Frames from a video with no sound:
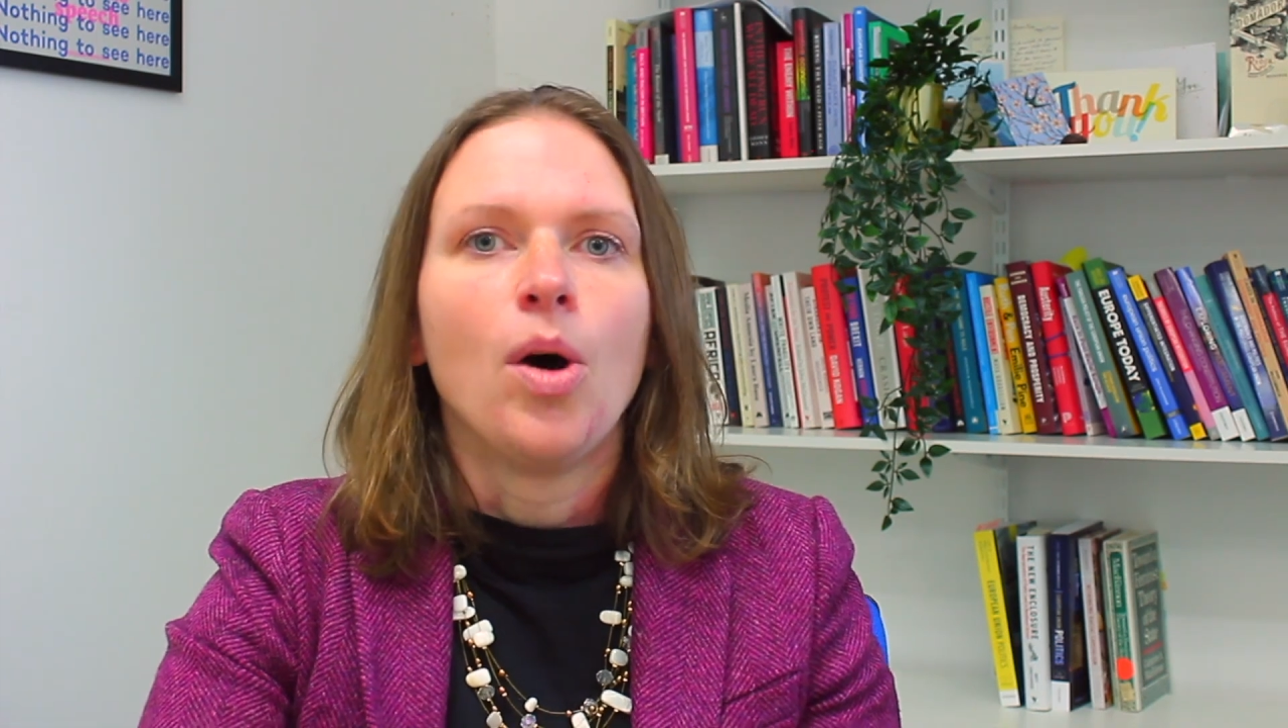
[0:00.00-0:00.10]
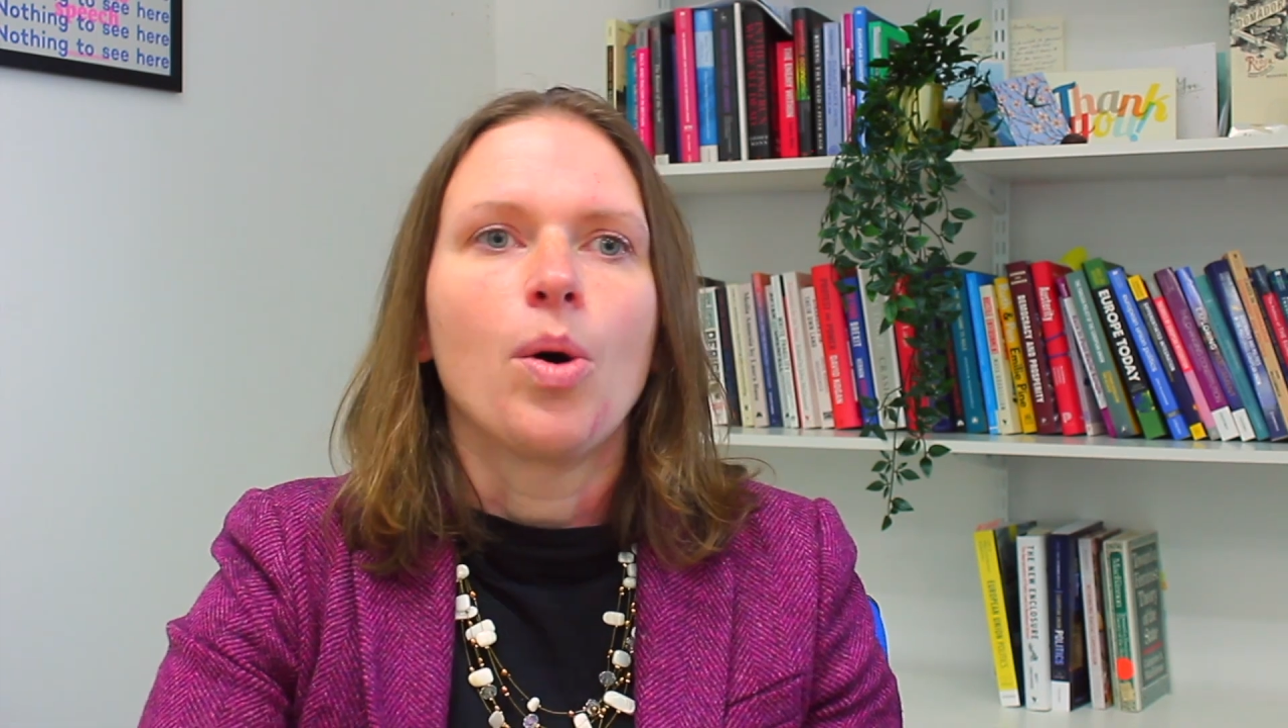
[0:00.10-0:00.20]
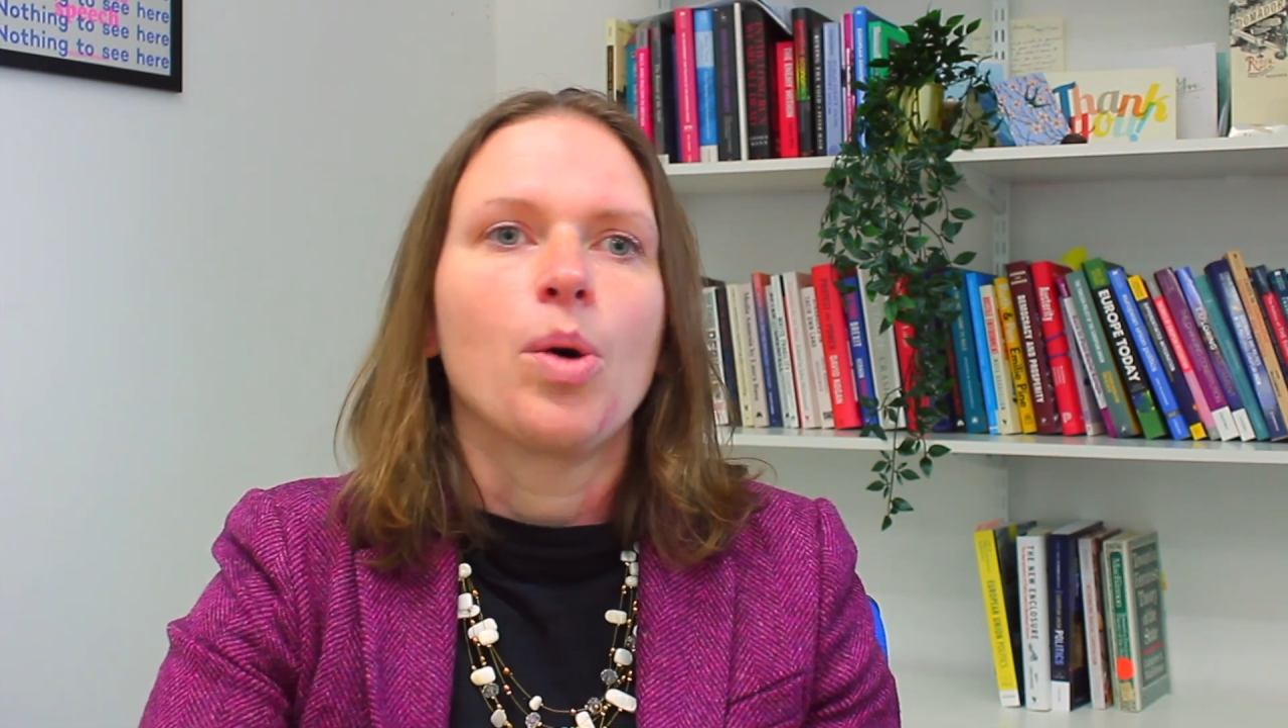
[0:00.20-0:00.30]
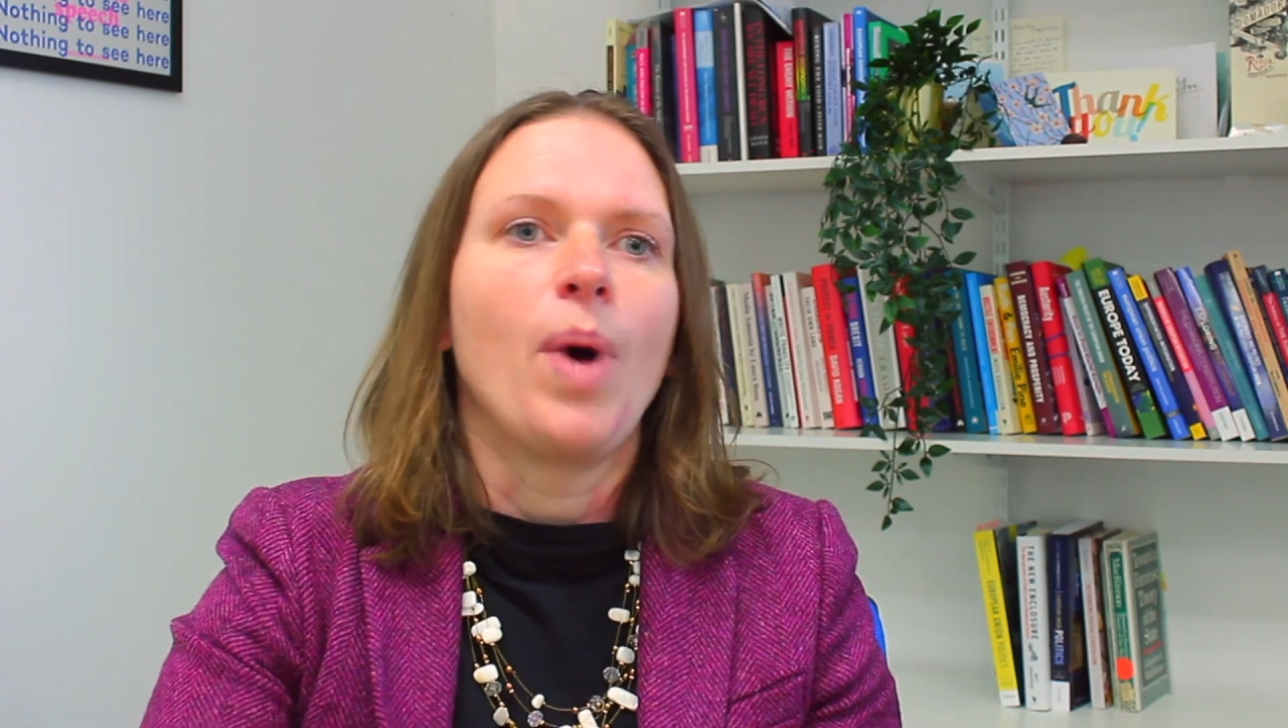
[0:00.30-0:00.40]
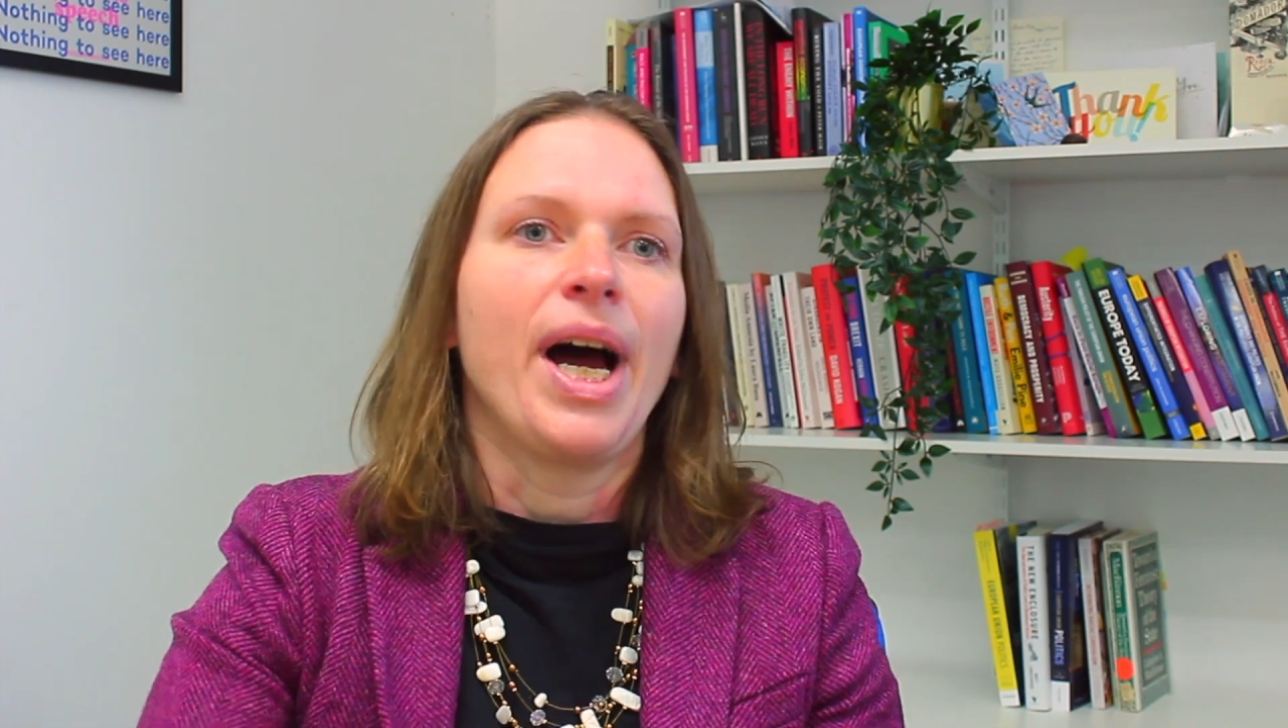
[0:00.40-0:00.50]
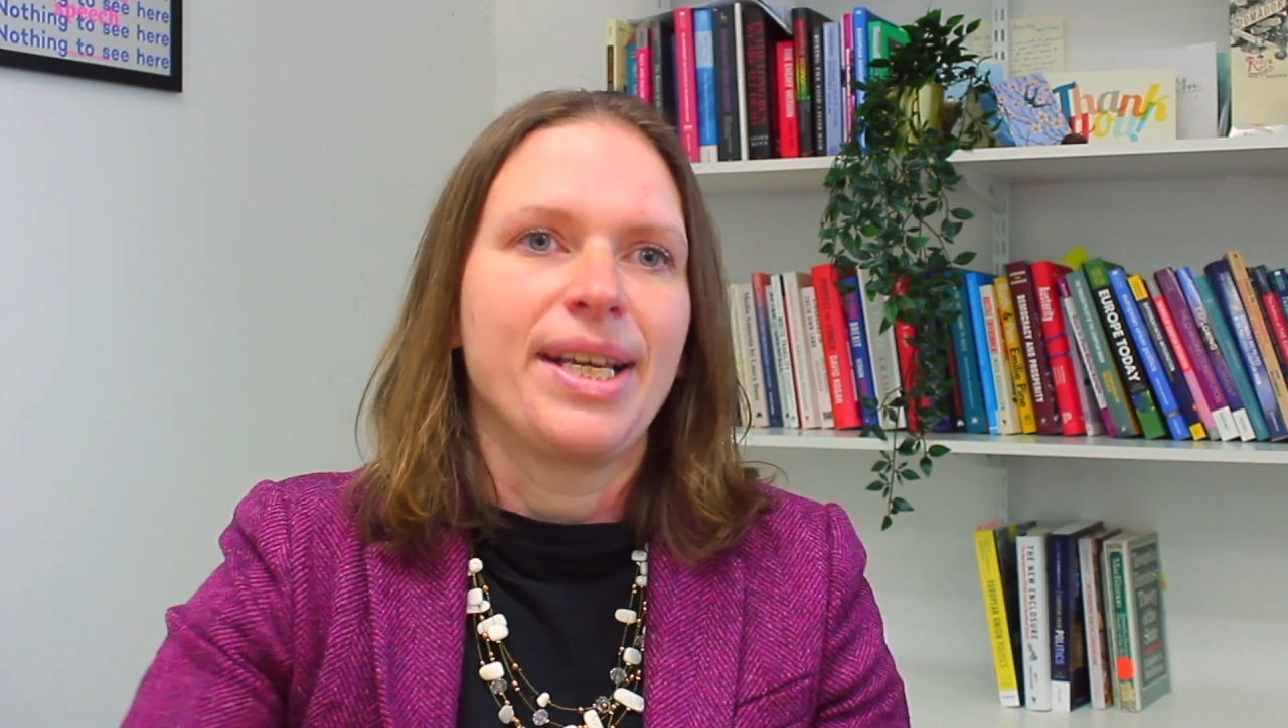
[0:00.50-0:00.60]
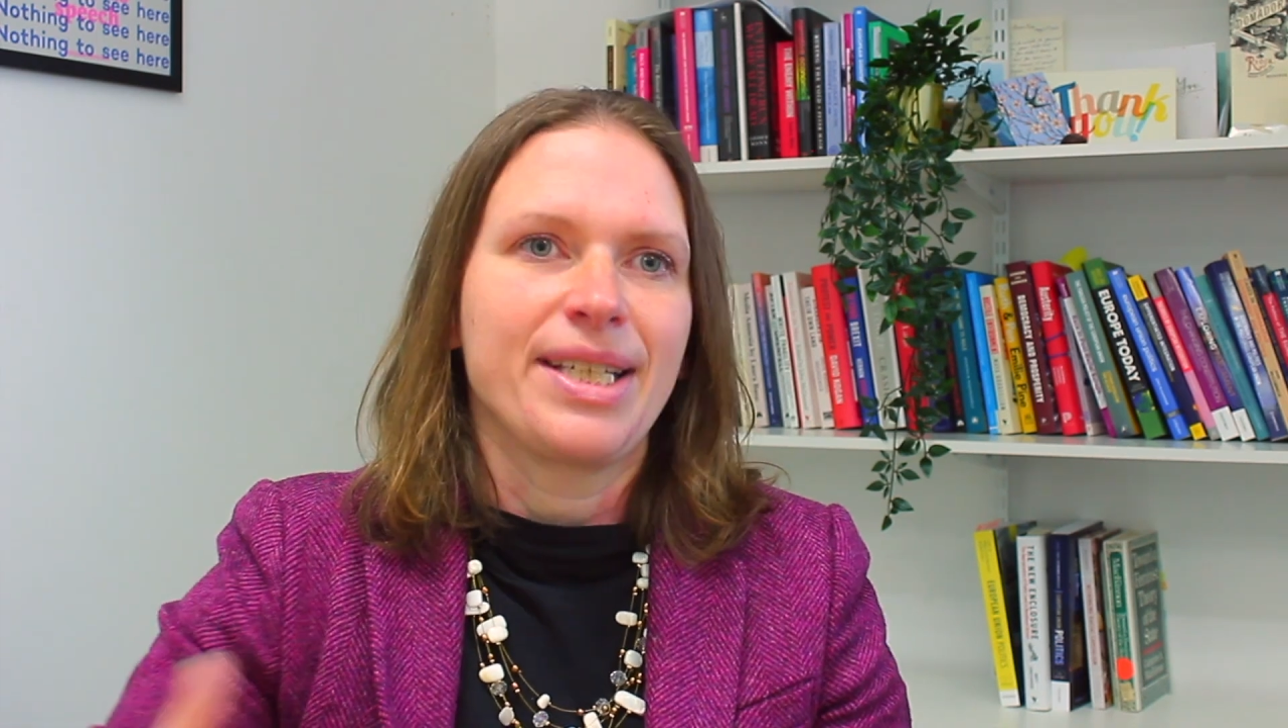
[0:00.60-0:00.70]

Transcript: or why